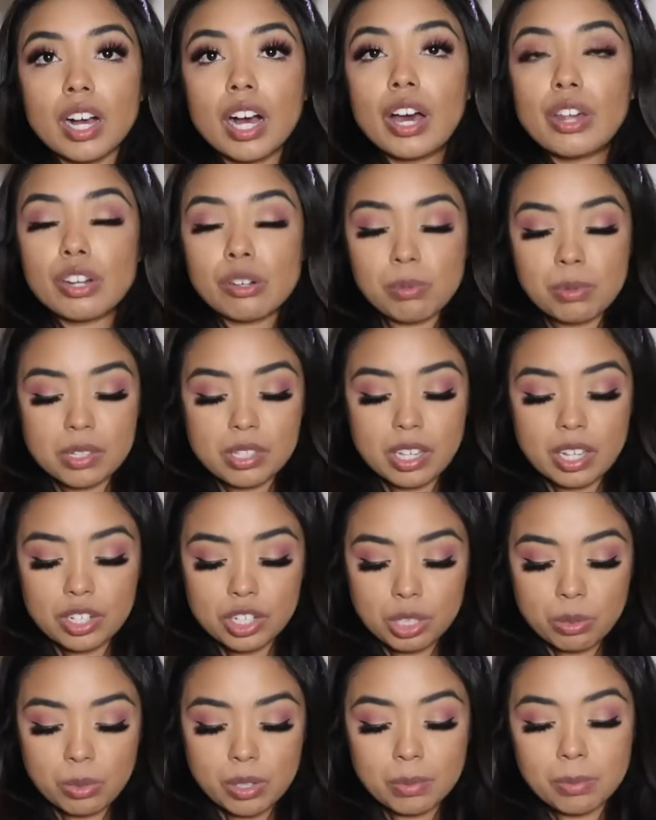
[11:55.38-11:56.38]
100%
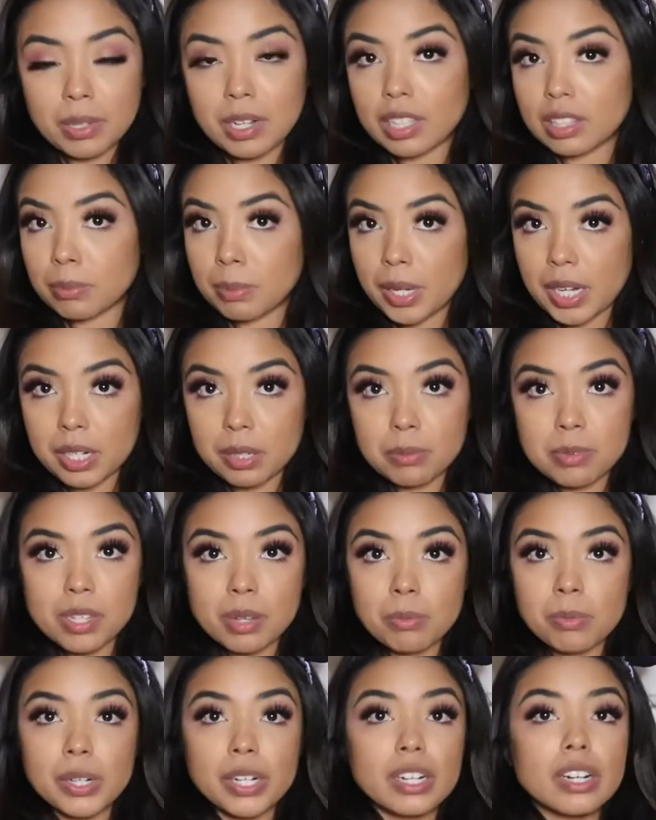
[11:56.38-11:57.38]
she would have been at the bottom
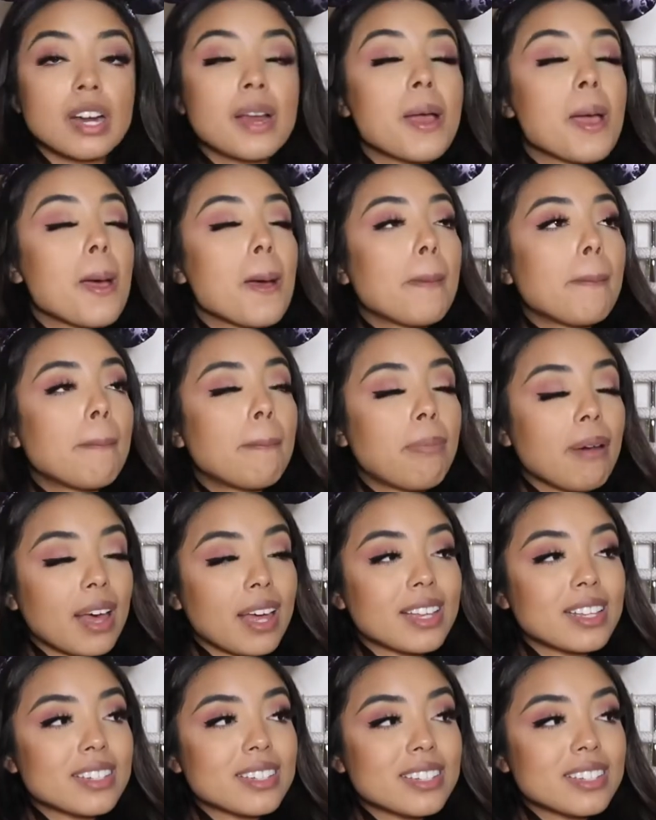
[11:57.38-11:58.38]
somewhere.
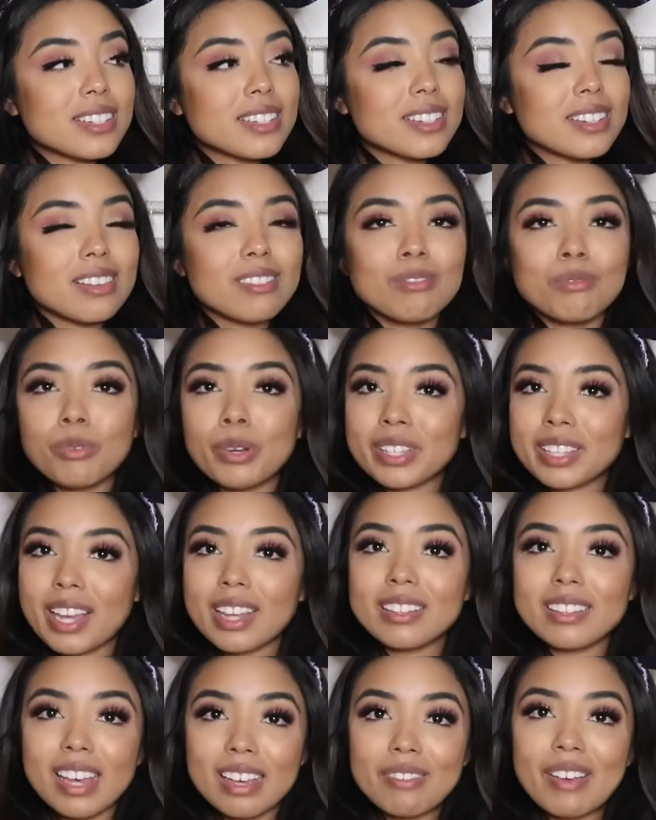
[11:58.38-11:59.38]
But with
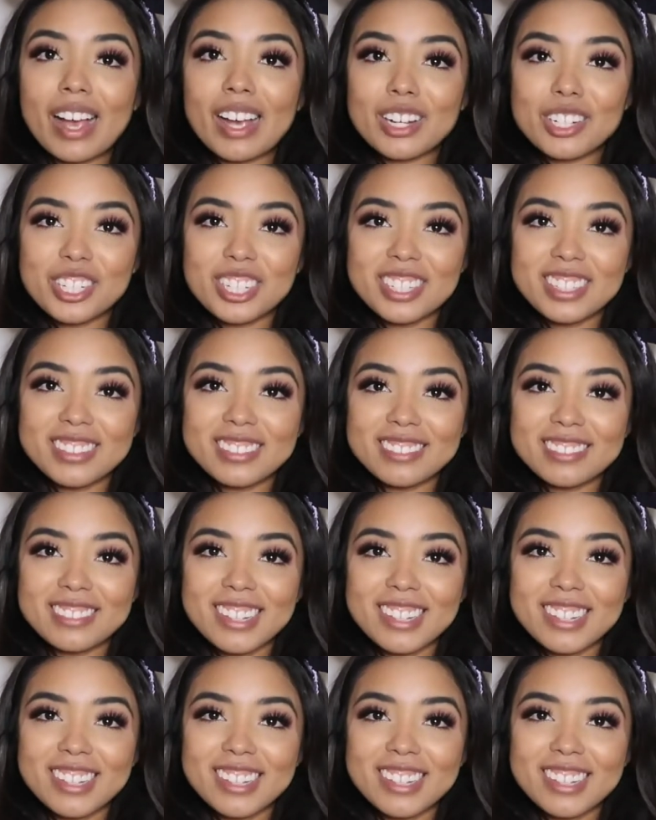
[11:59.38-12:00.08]
that live action,